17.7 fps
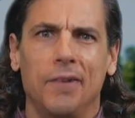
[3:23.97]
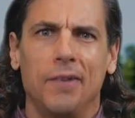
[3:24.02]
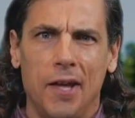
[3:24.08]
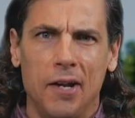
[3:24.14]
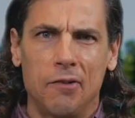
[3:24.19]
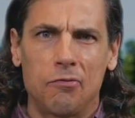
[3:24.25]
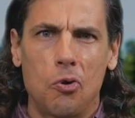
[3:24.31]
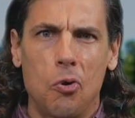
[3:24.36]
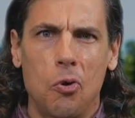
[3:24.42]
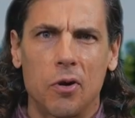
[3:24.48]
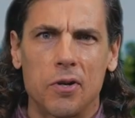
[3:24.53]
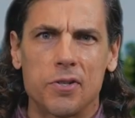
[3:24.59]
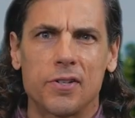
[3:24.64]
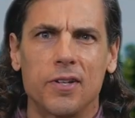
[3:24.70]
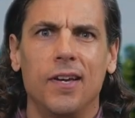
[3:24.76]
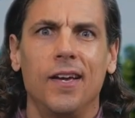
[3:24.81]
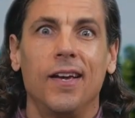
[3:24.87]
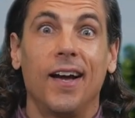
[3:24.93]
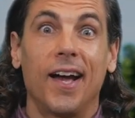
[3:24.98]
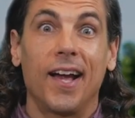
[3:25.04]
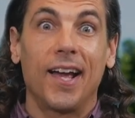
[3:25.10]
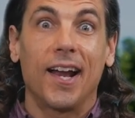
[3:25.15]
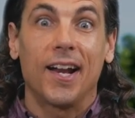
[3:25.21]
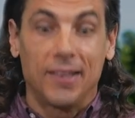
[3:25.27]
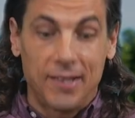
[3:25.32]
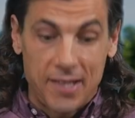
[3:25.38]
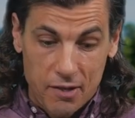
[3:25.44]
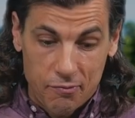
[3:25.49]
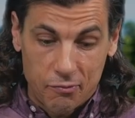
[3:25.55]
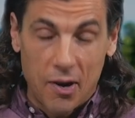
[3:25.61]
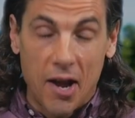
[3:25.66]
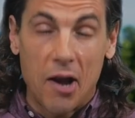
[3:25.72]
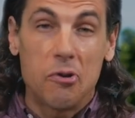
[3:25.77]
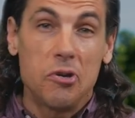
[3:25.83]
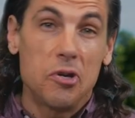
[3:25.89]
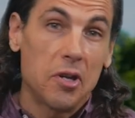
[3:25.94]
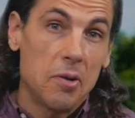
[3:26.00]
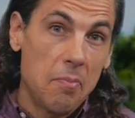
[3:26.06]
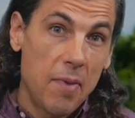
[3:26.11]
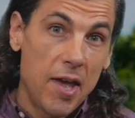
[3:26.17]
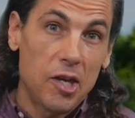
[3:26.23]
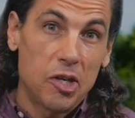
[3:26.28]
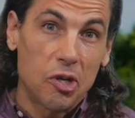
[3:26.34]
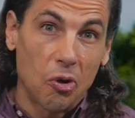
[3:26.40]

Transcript: And of course, I got a link for how you can make